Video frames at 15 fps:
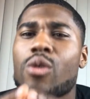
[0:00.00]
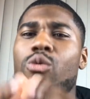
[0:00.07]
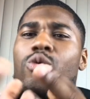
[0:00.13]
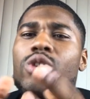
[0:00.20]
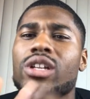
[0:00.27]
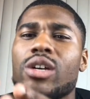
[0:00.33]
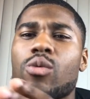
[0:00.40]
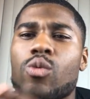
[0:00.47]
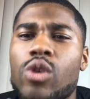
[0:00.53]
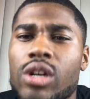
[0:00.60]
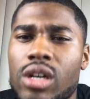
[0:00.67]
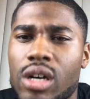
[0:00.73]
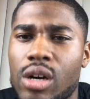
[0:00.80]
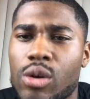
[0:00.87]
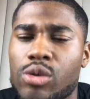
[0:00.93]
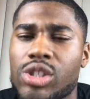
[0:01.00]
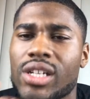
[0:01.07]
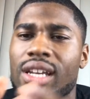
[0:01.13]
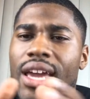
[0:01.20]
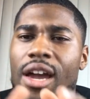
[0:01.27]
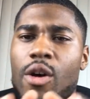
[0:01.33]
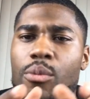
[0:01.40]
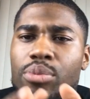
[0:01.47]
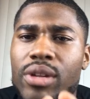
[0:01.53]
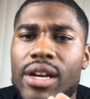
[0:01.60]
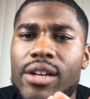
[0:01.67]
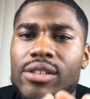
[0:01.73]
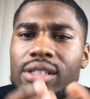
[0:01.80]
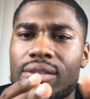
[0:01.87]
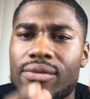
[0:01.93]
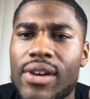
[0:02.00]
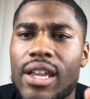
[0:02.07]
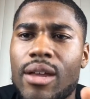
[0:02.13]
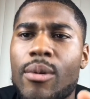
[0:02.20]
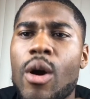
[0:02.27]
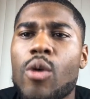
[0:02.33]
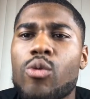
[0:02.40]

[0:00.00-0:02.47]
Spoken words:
really want to coach and help players develop,